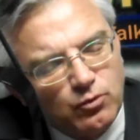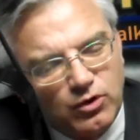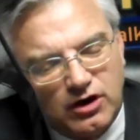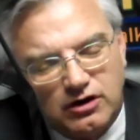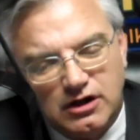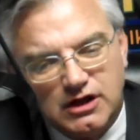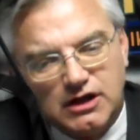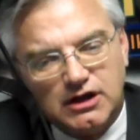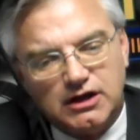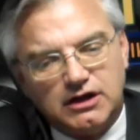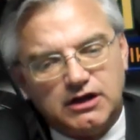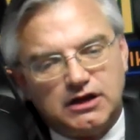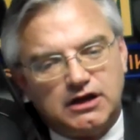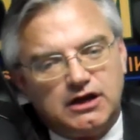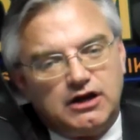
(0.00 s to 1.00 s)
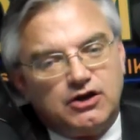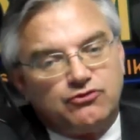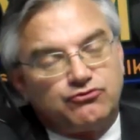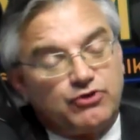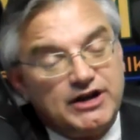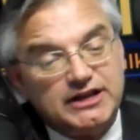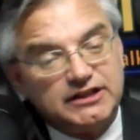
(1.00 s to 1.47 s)
Well,
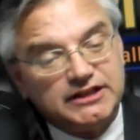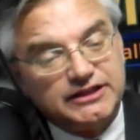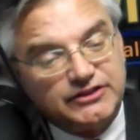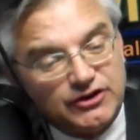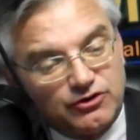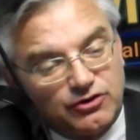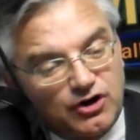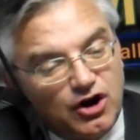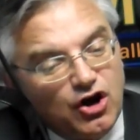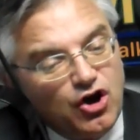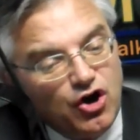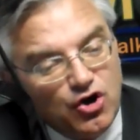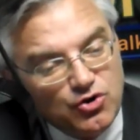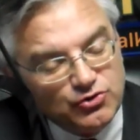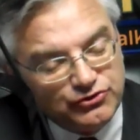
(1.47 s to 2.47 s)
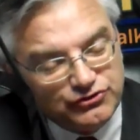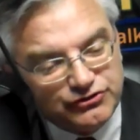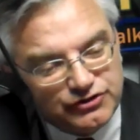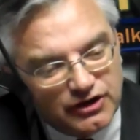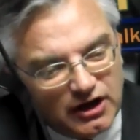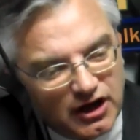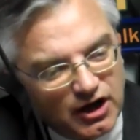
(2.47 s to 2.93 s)
frankly, there are a
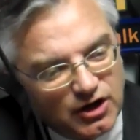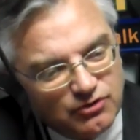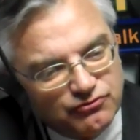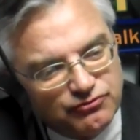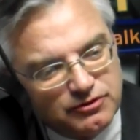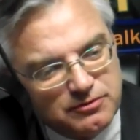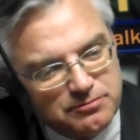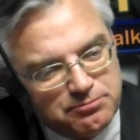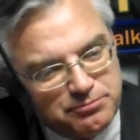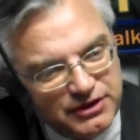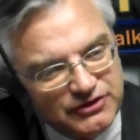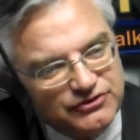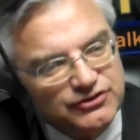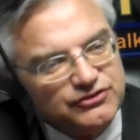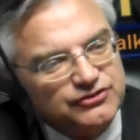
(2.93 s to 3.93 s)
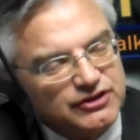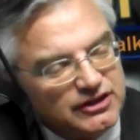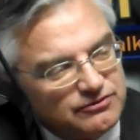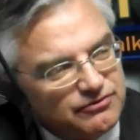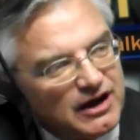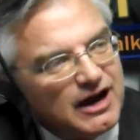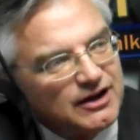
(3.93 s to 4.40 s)
host of business
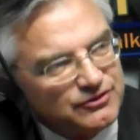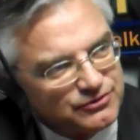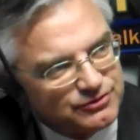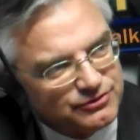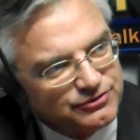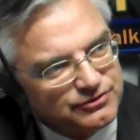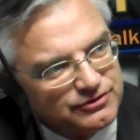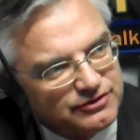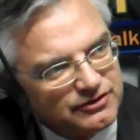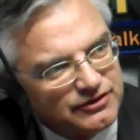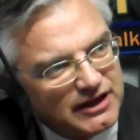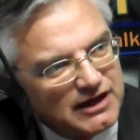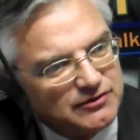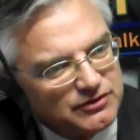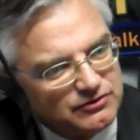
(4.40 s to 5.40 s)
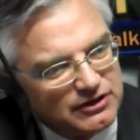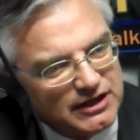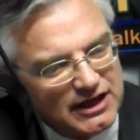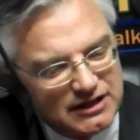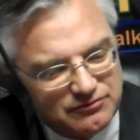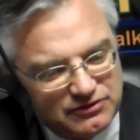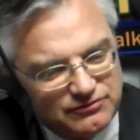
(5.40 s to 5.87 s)
advisors that have,
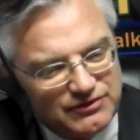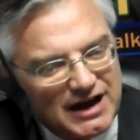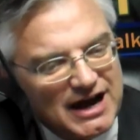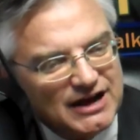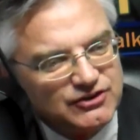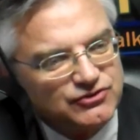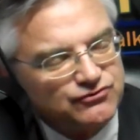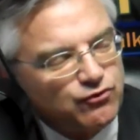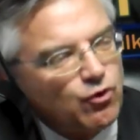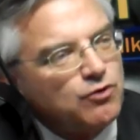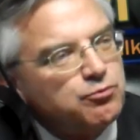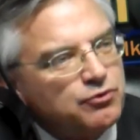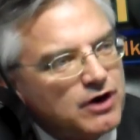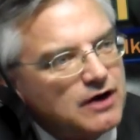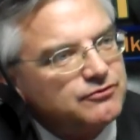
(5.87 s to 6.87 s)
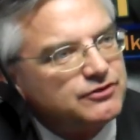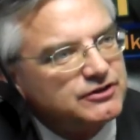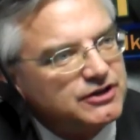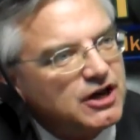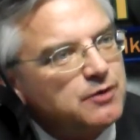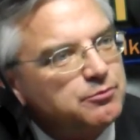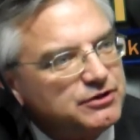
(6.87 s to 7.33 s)
have advised for-profit
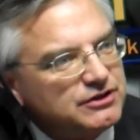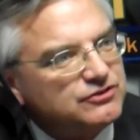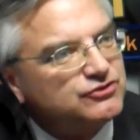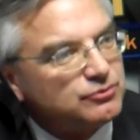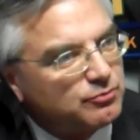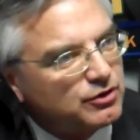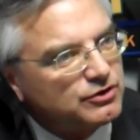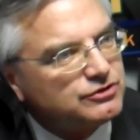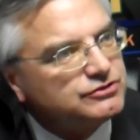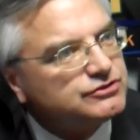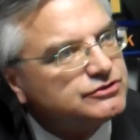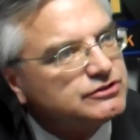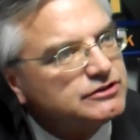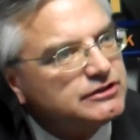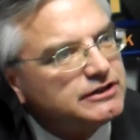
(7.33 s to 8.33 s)
companies to merge